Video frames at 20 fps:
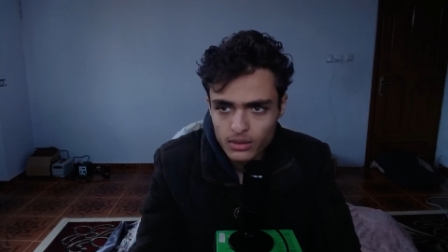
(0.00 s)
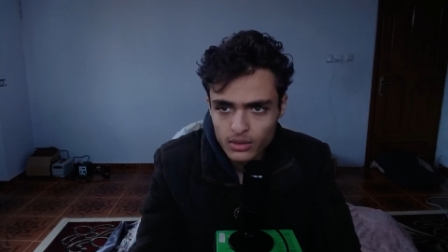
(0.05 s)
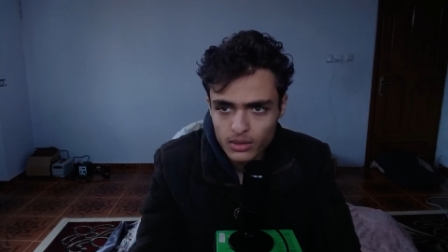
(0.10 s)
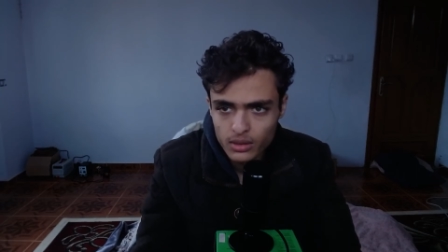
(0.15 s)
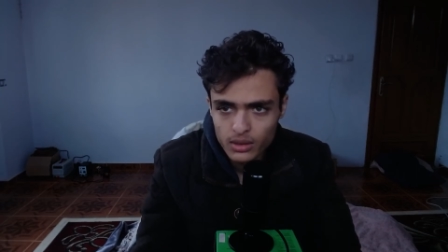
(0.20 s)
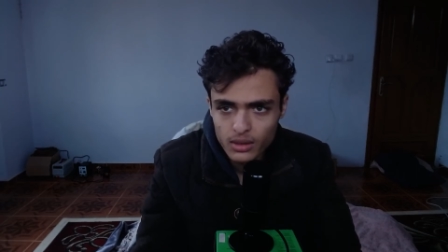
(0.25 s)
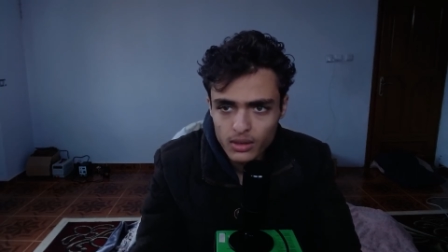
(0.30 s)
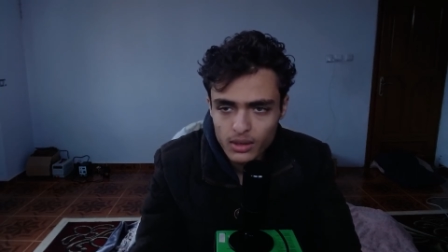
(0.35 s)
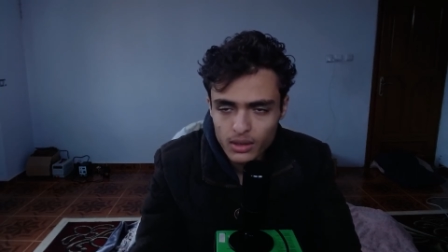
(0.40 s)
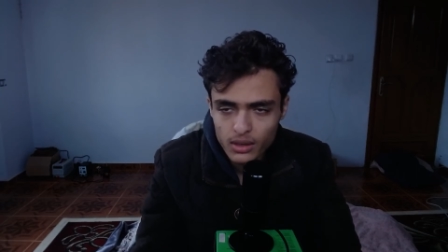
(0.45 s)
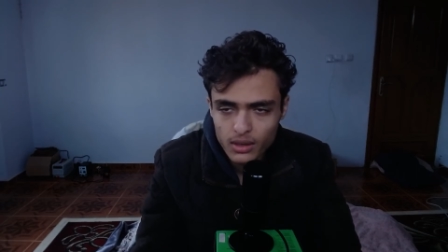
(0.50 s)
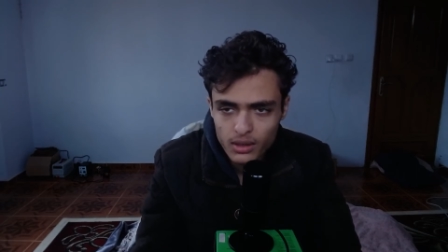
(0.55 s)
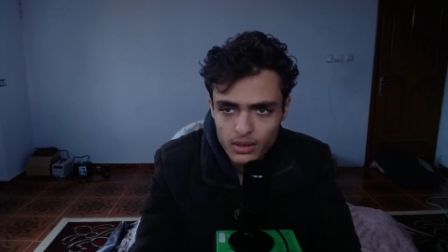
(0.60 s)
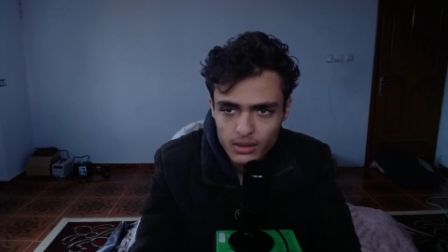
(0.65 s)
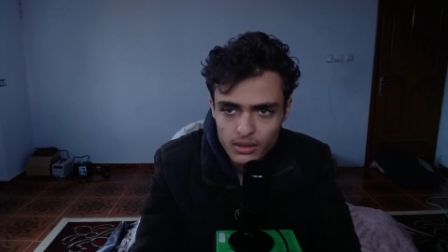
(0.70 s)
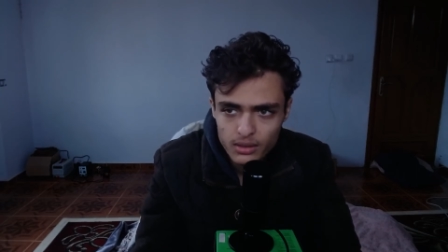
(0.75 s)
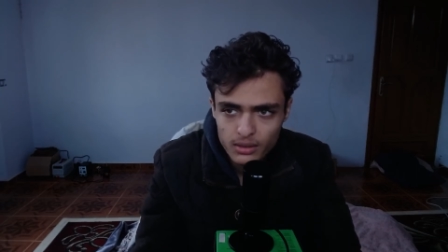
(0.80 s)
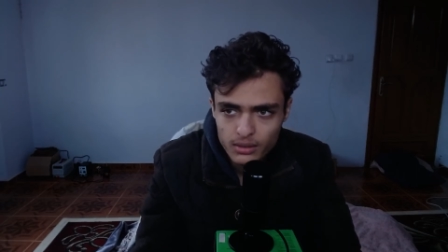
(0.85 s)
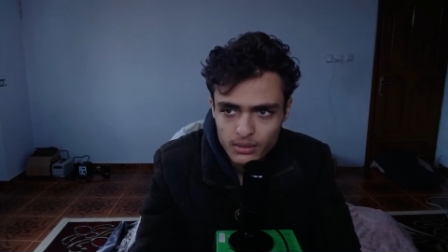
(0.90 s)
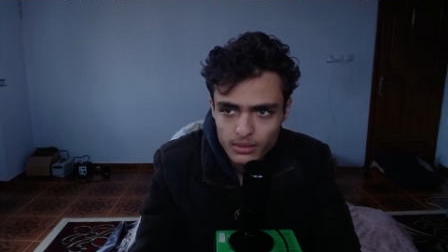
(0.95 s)

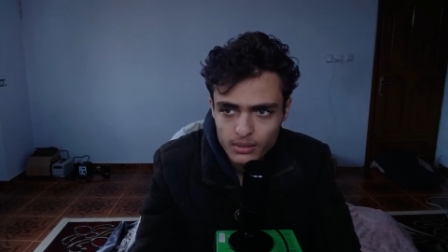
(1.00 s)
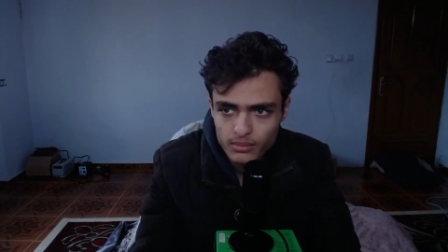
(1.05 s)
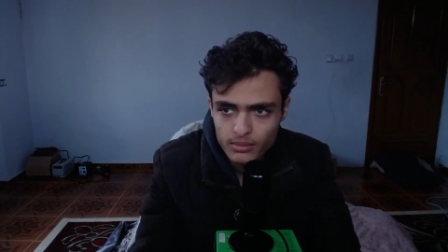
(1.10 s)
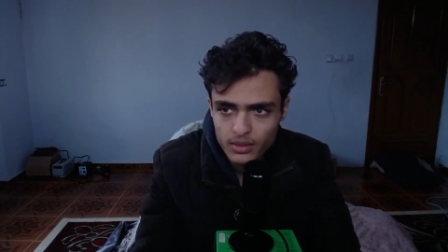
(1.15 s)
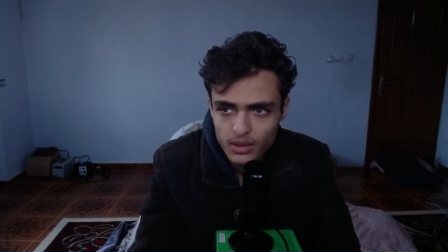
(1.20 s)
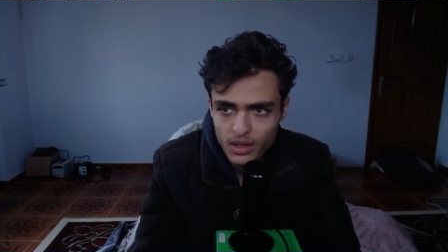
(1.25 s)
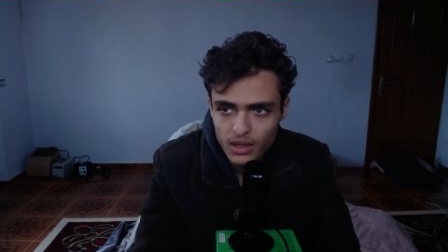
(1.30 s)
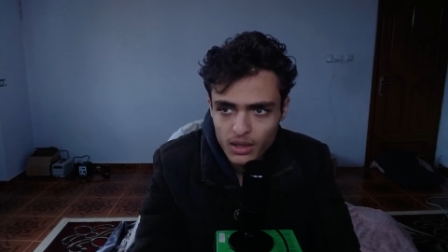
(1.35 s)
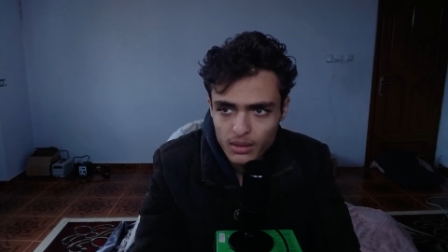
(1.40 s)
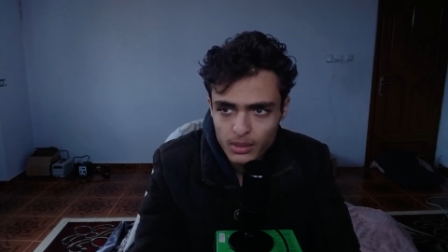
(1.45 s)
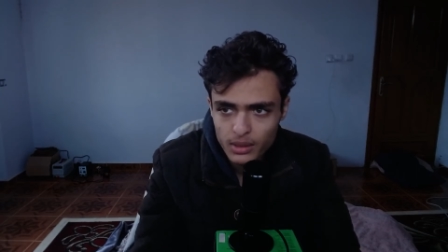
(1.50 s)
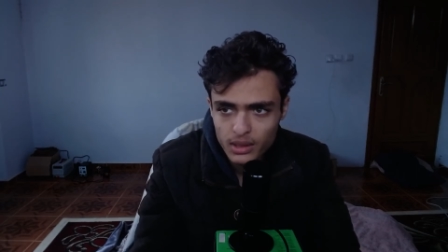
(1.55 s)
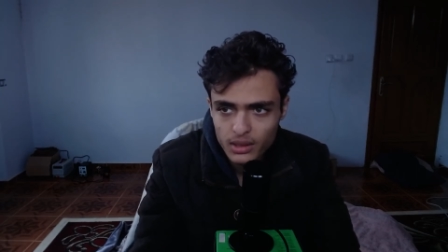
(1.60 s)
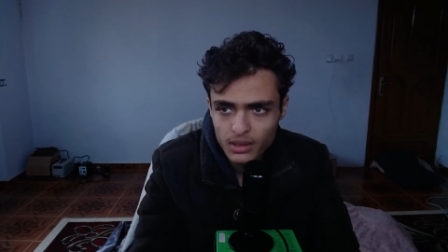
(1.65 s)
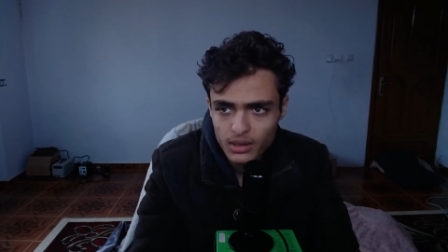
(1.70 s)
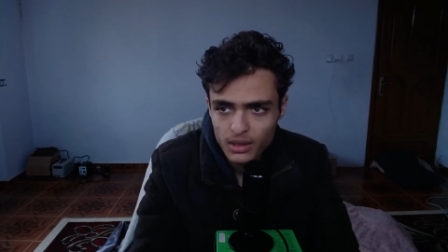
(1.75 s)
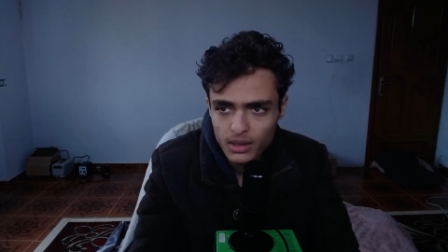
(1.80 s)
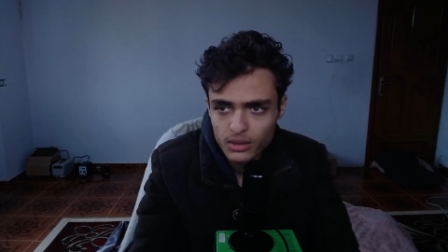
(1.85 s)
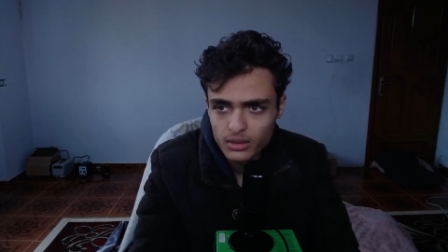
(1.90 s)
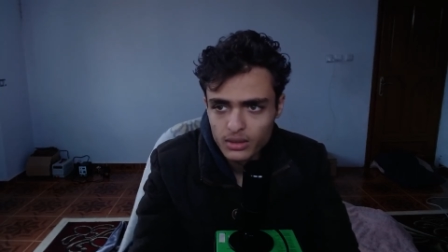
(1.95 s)
Okay, I'm typing
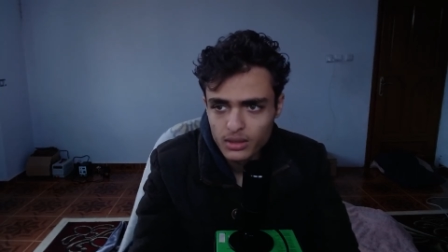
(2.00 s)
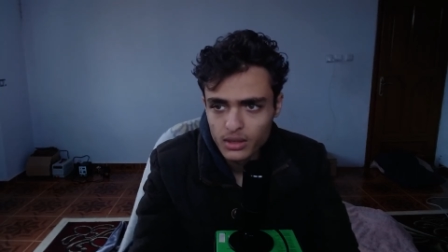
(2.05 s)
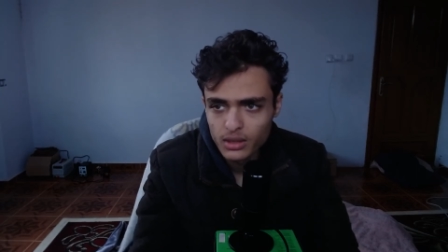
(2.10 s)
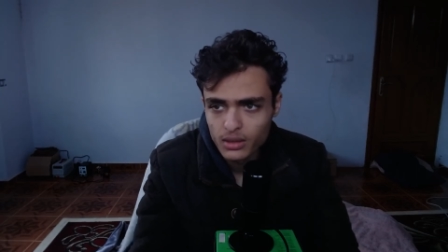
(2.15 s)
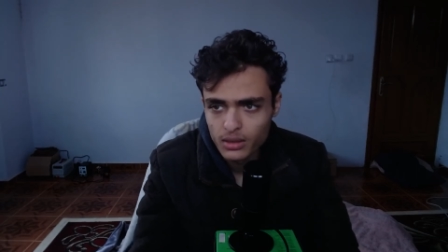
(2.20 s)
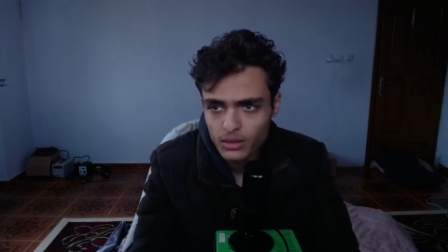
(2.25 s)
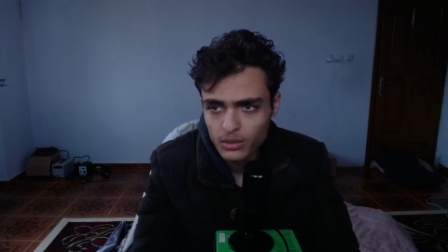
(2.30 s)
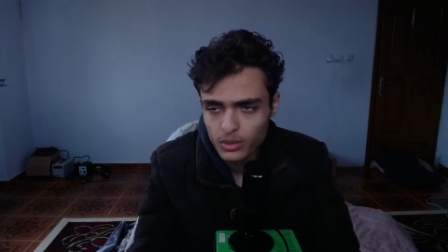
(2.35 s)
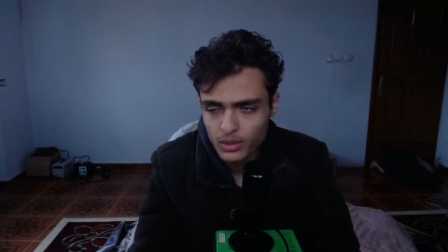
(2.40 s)
right now.